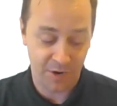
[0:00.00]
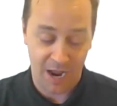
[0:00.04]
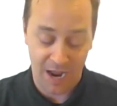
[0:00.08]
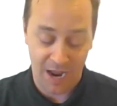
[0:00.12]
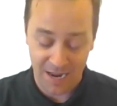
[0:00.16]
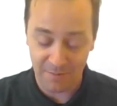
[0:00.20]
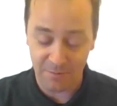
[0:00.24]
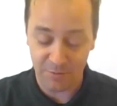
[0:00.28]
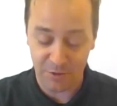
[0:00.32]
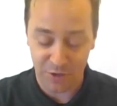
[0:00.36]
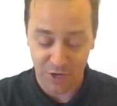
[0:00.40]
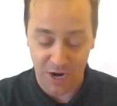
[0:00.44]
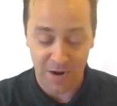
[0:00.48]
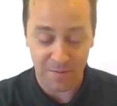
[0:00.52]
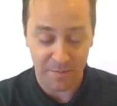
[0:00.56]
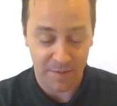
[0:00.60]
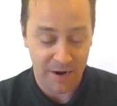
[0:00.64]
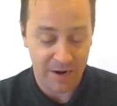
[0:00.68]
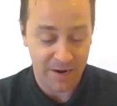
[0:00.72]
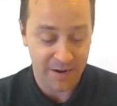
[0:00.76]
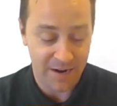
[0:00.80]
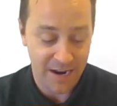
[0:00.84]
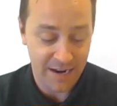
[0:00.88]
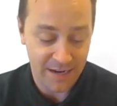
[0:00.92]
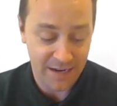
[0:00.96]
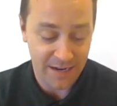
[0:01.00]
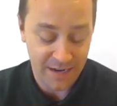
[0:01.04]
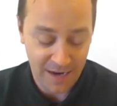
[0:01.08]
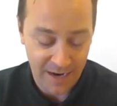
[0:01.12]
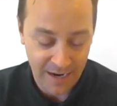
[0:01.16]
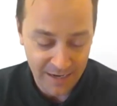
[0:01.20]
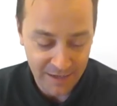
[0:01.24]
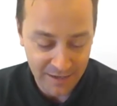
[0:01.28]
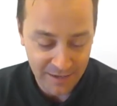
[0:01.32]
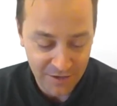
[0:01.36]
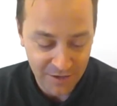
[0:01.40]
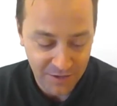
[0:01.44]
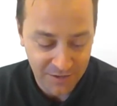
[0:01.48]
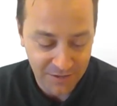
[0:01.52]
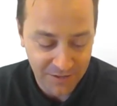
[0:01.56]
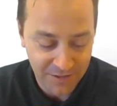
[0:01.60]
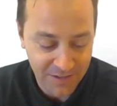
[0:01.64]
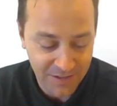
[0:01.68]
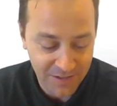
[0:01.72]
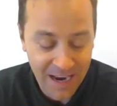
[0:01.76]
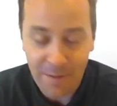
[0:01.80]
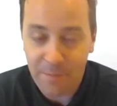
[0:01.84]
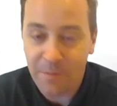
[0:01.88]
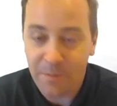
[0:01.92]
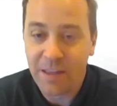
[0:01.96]
I am John Barron. I just
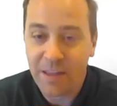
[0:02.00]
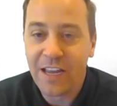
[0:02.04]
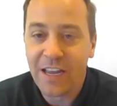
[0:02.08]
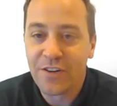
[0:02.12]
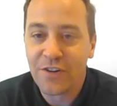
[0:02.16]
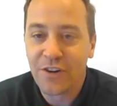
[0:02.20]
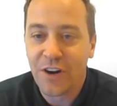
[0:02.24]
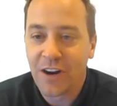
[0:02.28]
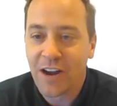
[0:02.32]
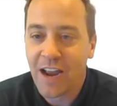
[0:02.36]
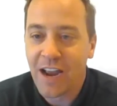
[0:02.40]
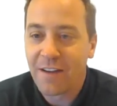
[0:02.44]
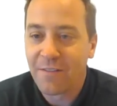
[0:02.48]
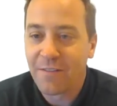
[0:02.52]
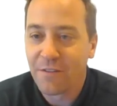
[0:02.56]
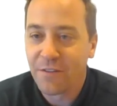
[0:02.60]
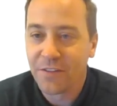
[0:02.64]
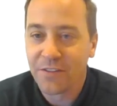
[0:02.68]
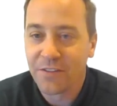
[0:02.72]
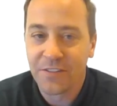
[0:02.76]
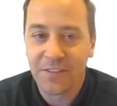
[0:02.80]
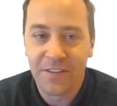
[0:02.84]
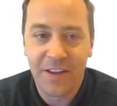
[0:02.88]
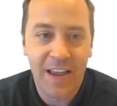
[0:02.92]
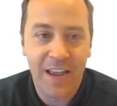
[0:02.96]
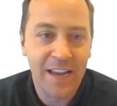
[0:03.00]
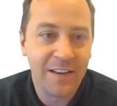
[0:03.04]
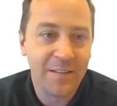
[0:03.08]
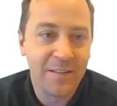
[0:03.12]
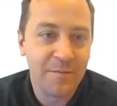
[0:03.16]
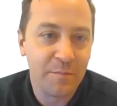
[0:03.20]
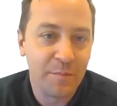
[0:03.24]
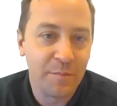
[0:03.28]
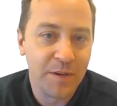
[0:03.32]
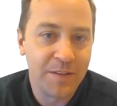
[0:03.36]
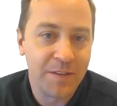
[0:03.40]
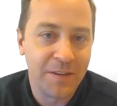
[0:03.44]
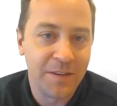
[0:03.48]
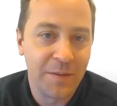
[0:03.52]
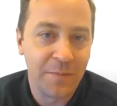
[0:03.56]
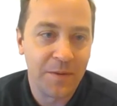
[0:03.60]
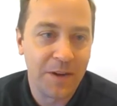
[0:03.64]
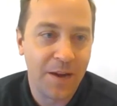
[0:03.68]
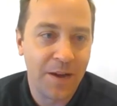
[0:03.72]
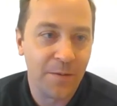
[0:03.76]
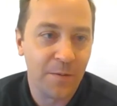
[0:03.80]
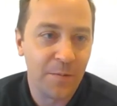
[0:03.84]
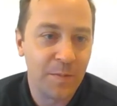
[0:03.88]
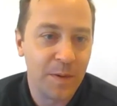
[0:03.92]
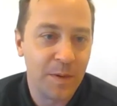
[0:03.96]
say I'm the HR guy for the state, but
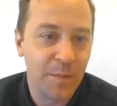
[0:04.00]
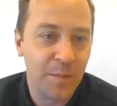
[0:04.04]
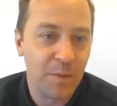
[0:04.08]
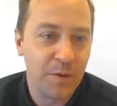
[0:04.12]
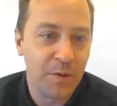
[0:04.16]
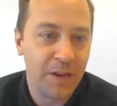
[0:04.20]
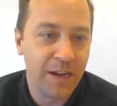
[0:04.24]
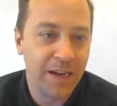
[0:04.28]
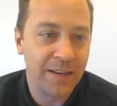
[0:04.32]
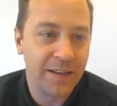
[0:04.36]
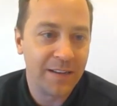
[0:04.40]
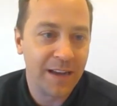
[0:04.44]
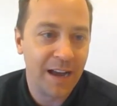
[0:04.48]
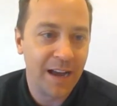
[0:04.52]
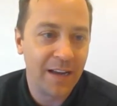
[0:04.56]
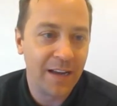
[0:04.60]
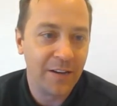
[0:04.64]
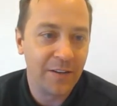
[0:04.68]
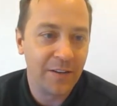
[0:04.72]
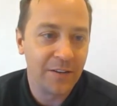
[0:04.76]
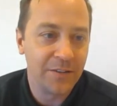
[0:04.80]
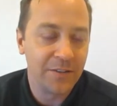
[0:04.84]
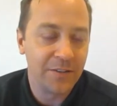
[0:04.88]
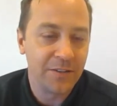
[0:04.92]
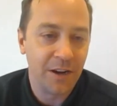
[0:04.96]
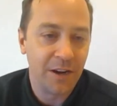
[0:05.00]
sometimes people like titles.